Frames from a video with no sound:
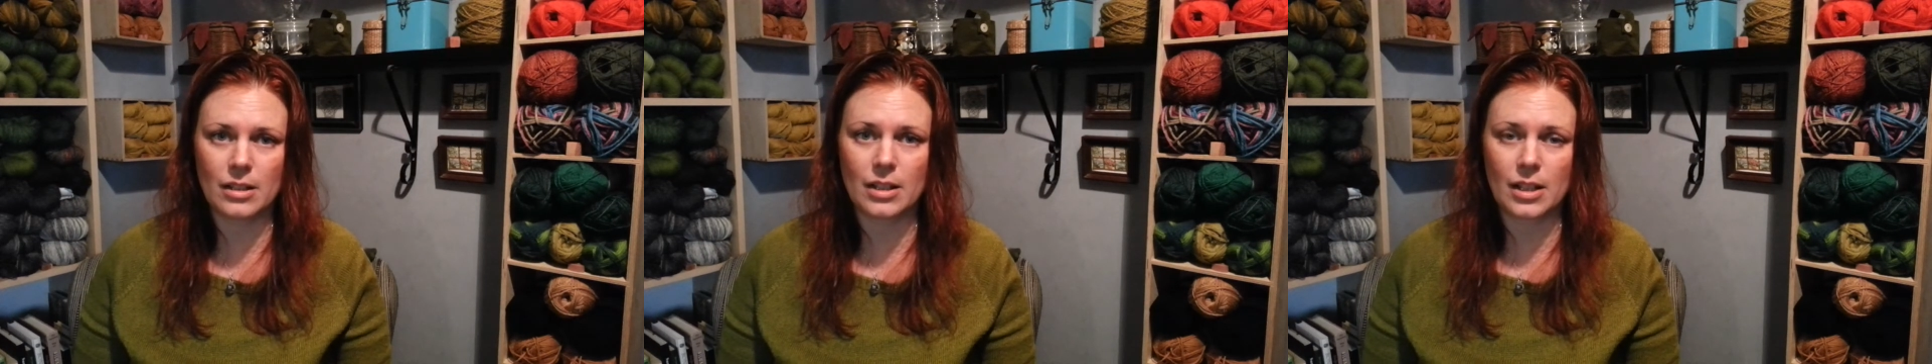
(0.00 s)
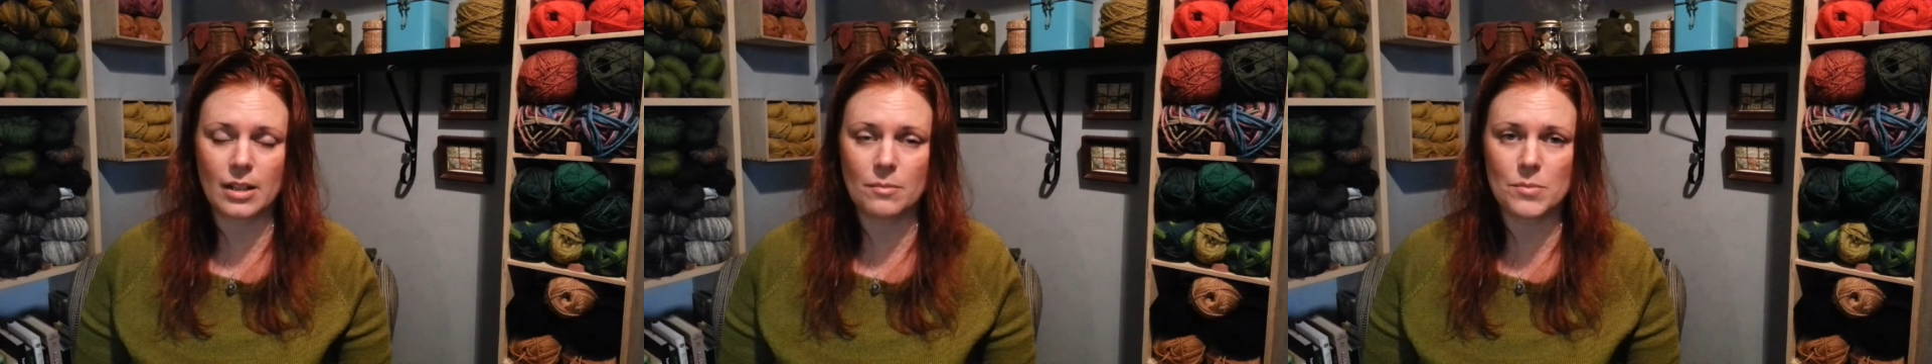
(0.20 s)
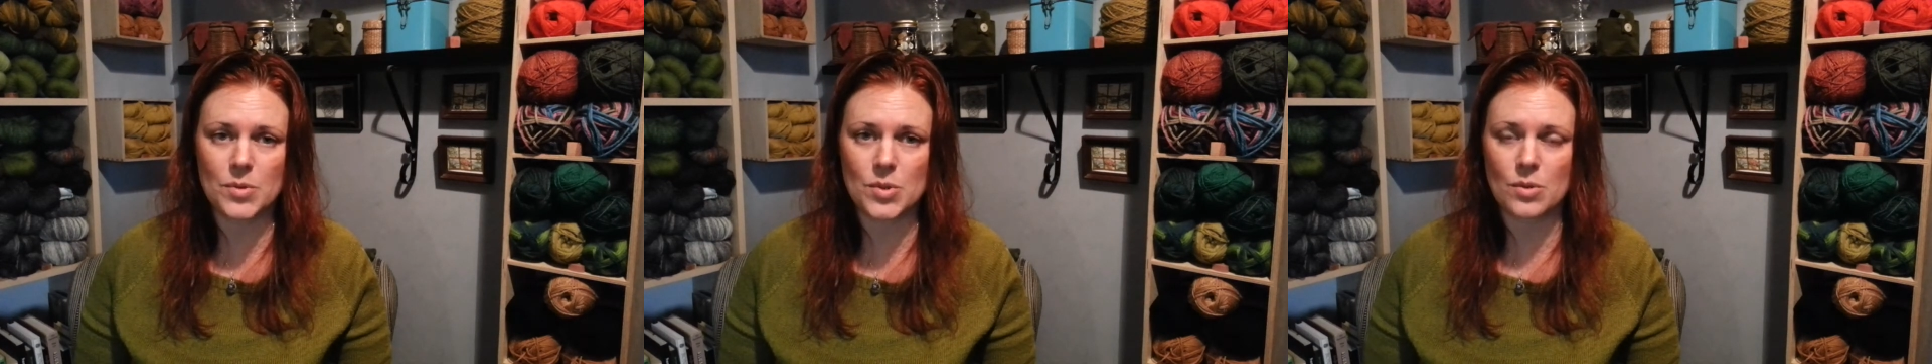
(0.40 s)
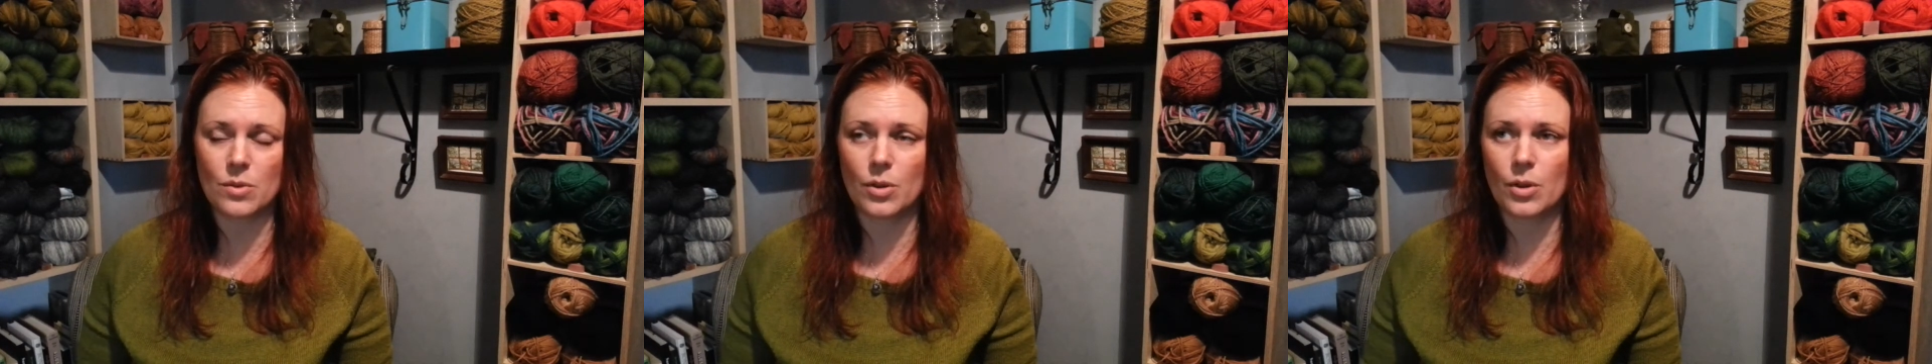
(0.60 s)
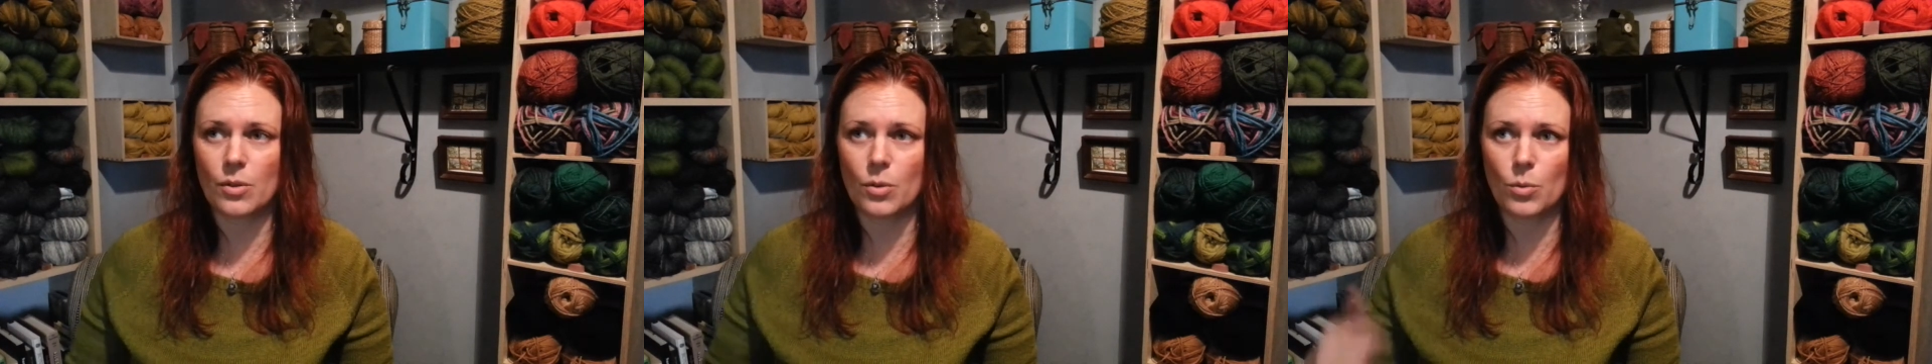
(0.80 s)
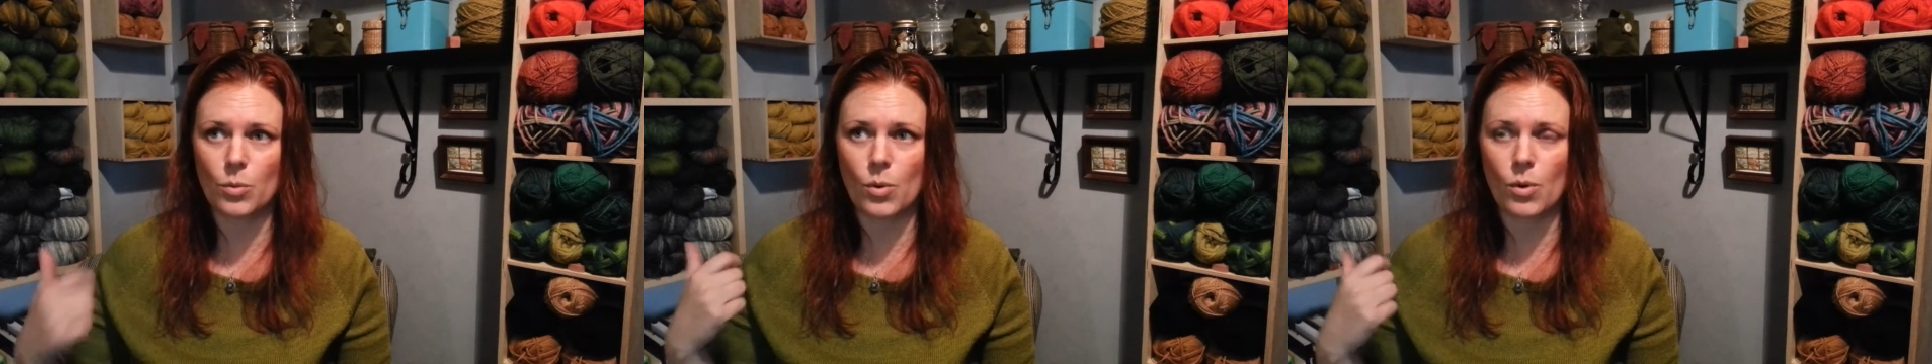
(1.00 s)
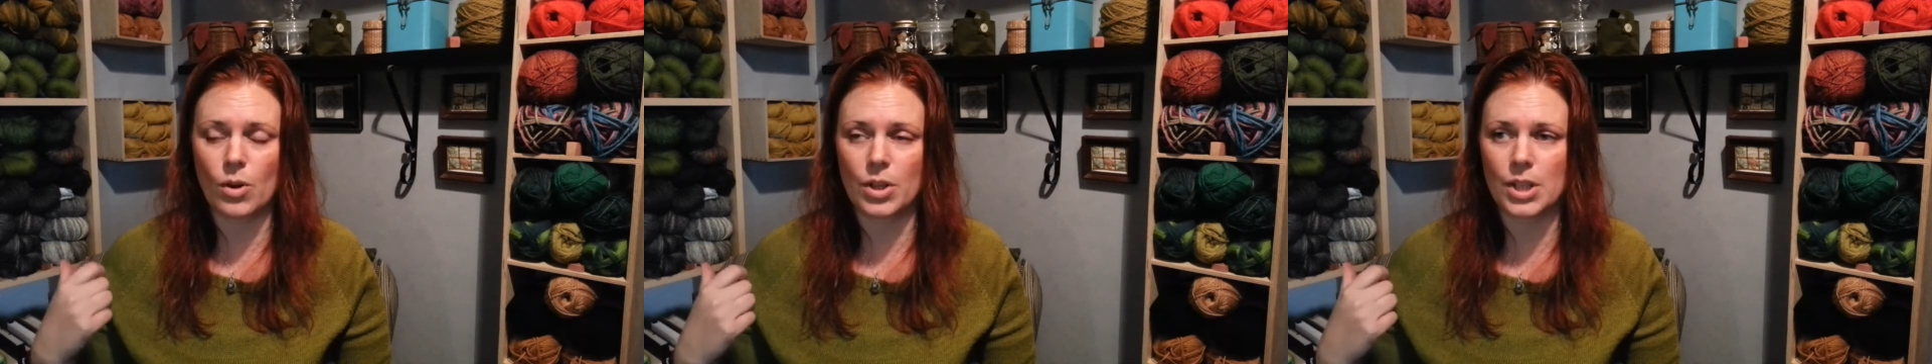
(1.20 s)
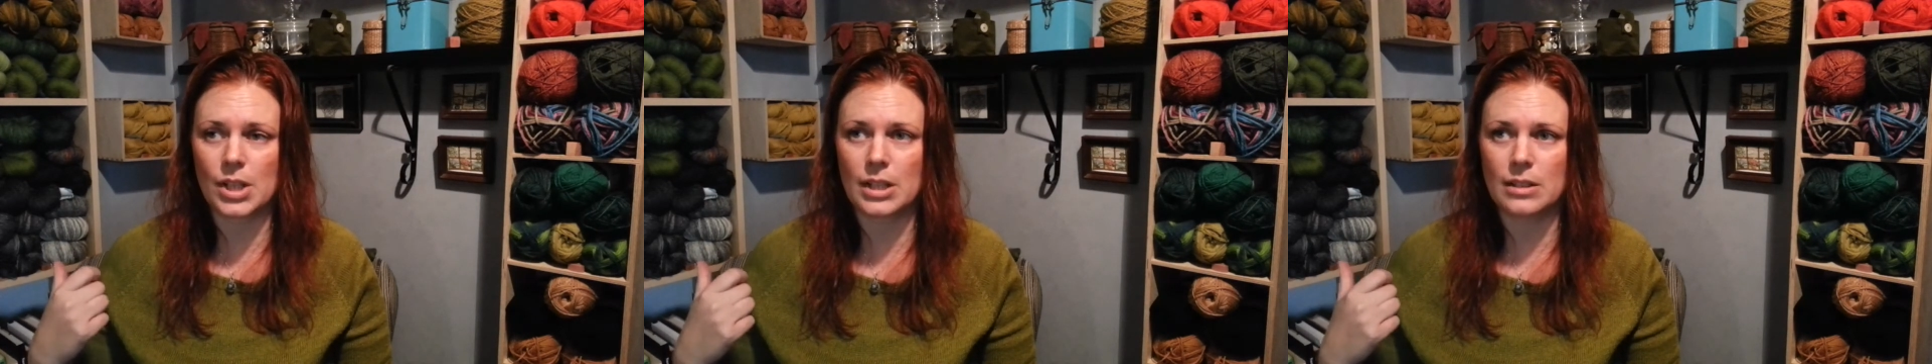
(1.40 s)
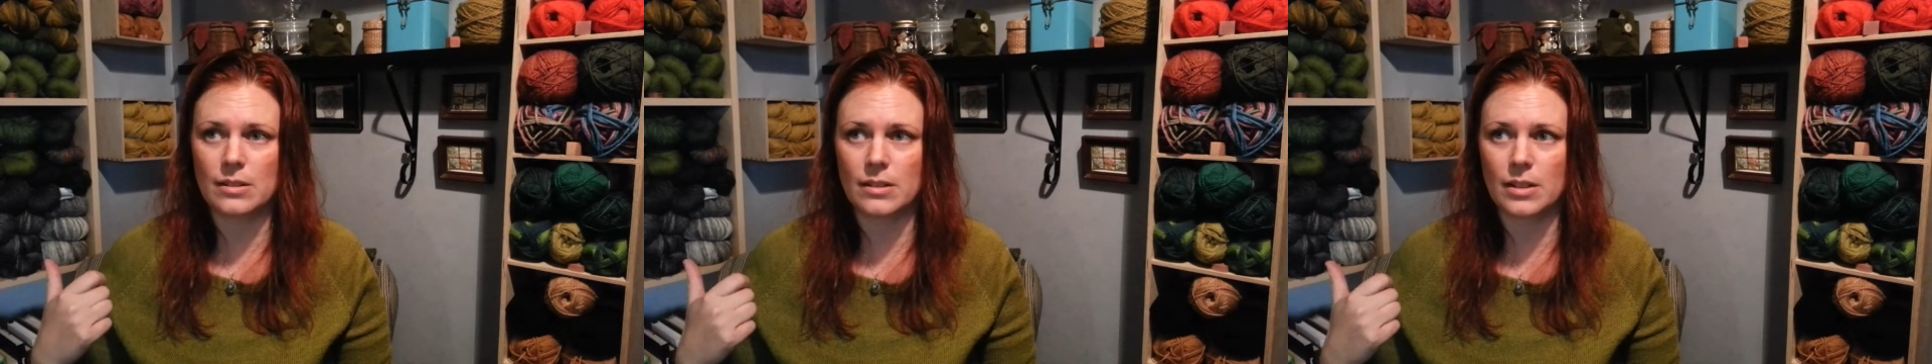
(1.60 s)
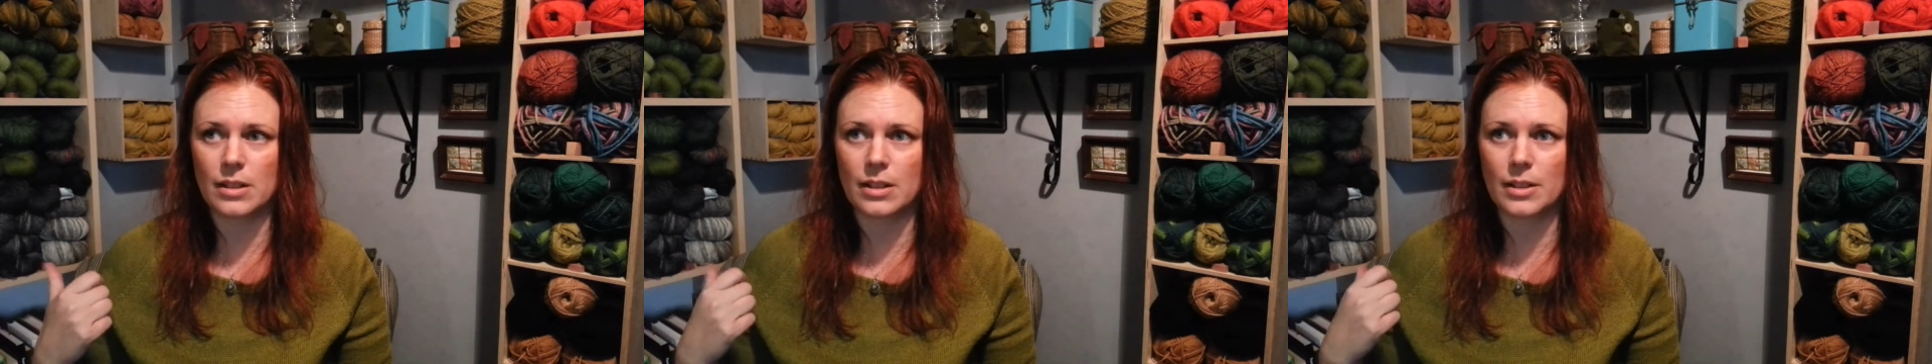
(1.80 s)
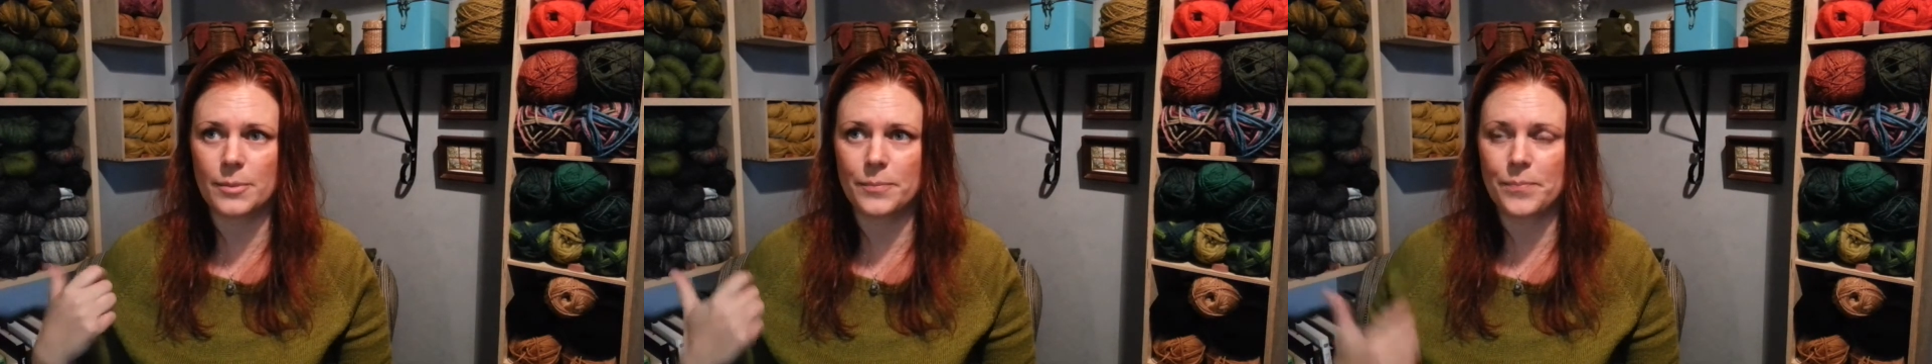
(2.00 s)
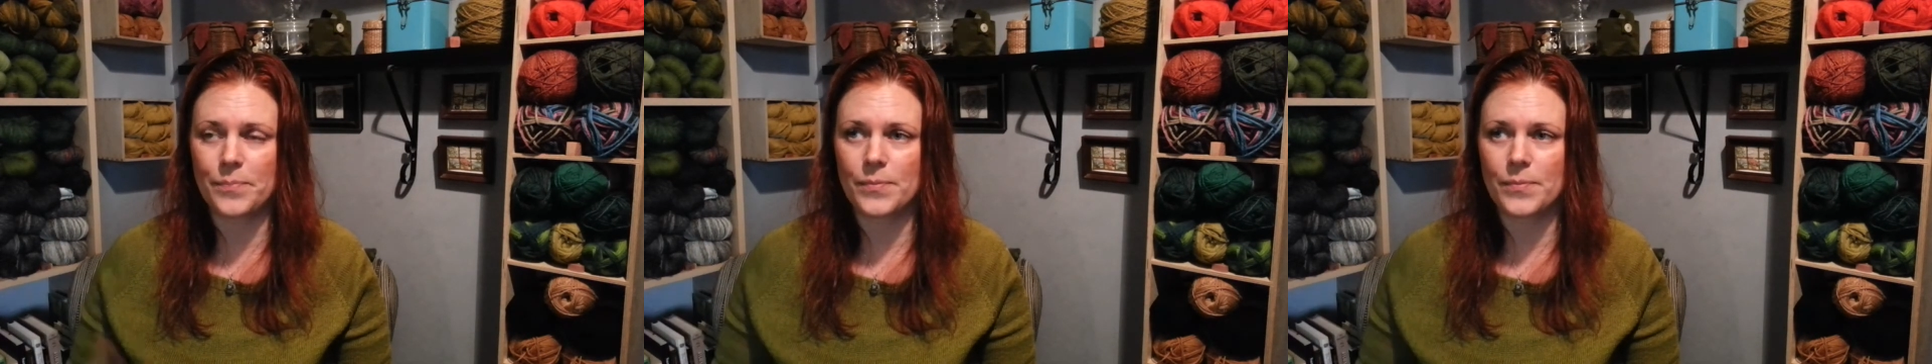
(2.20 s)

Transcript: comes or walk in the...